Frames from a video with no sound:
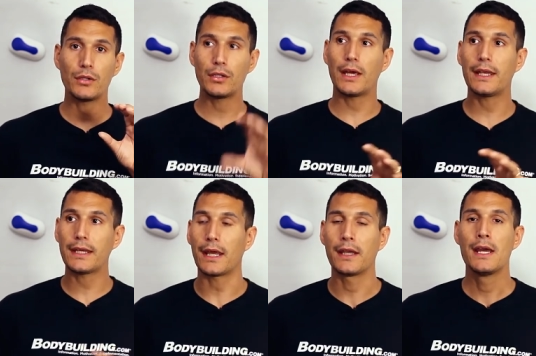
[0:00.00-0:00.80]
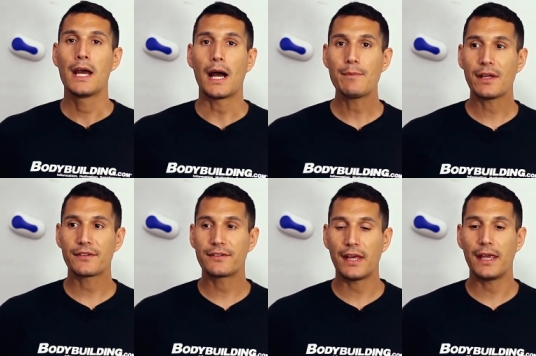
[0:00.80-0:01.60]
and again, I'm
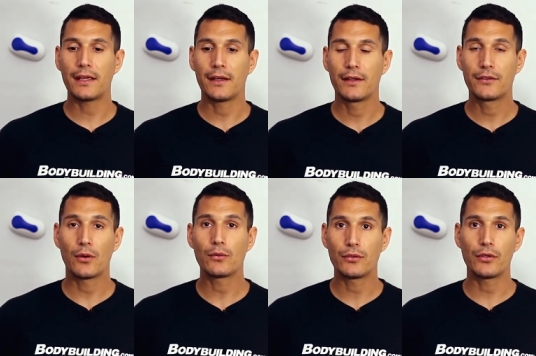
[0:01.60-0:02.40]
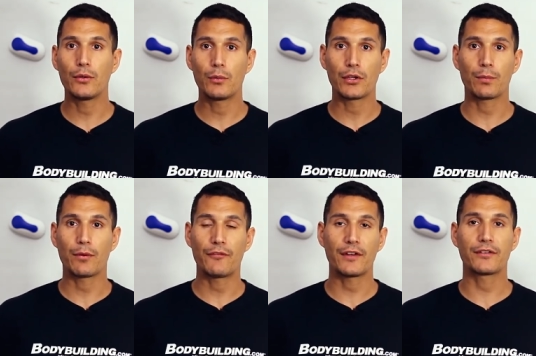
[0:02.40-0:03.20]
not saying don't do what your
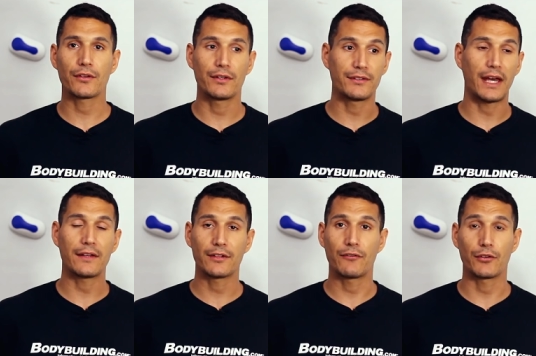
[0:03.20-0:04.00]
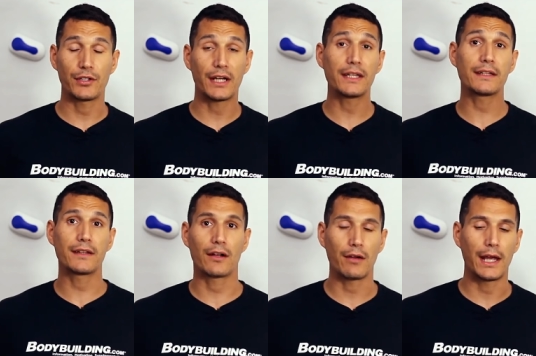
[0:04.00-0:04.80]
professor is asking for. You got to get
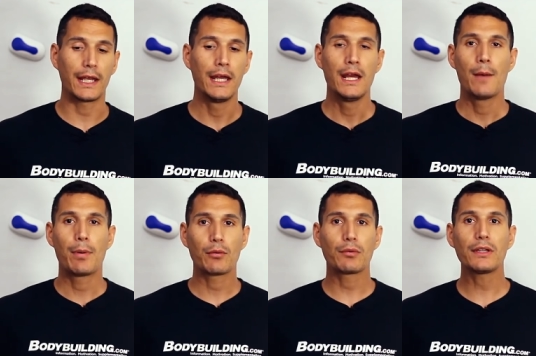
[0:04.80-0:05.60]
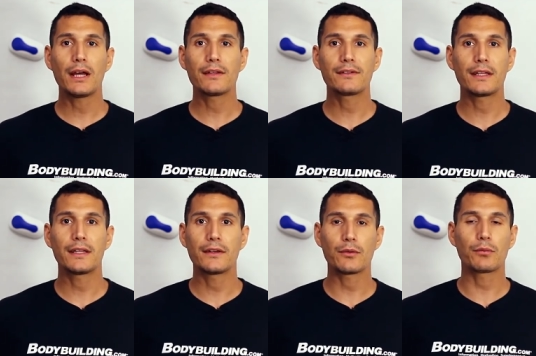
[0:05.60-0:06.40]
the grade, but realize that
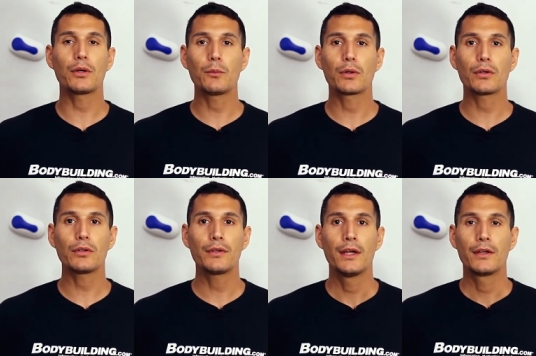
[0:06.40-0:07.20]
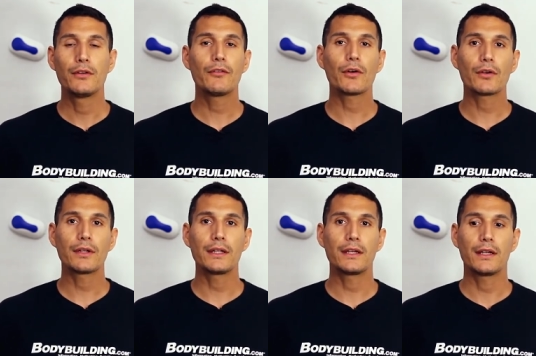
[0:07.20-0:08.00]
in the real world, you've
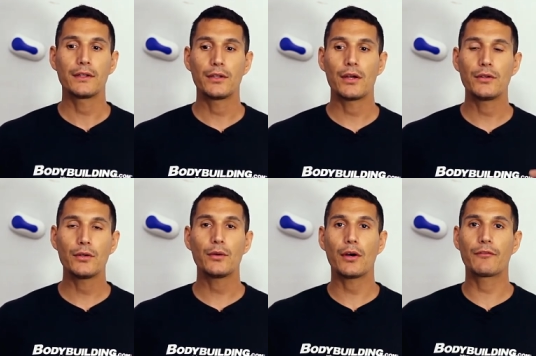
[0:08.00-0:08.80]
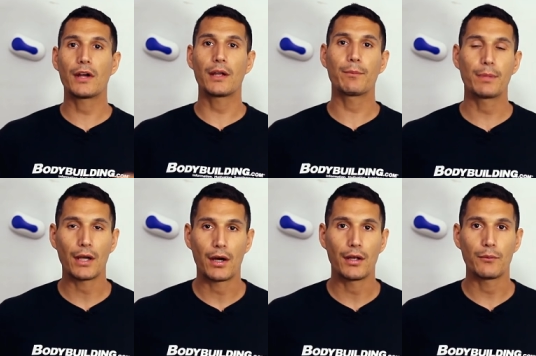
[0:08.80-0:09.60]
already you, you have gone
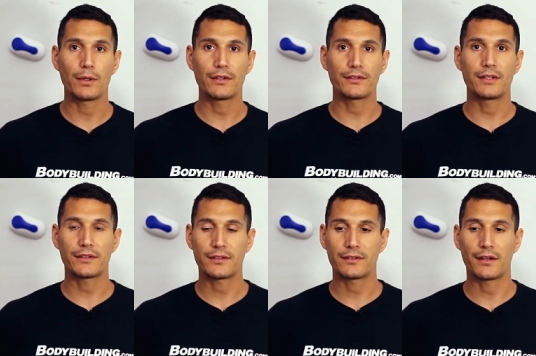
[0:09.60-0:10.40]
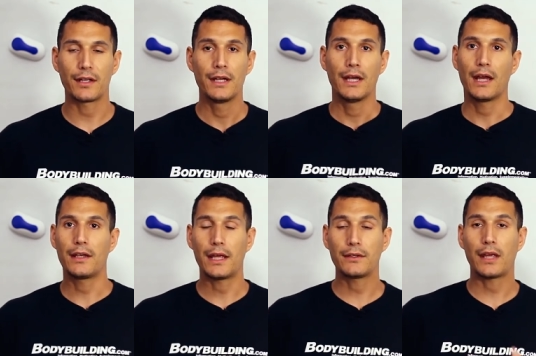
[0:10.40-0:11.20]
beyond what is necessary,
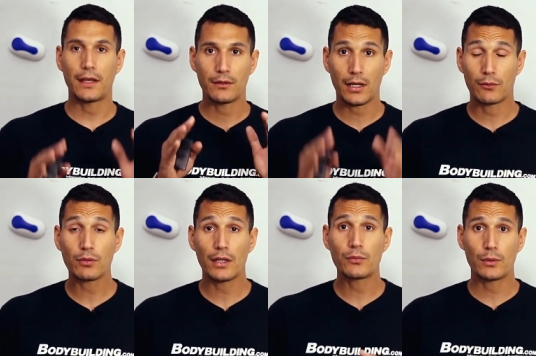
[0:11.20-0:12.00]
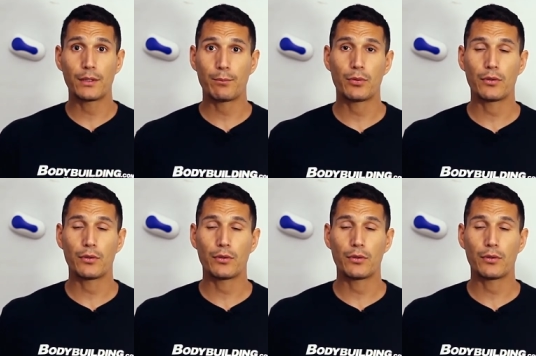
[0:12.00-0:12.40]
and and and, and realize what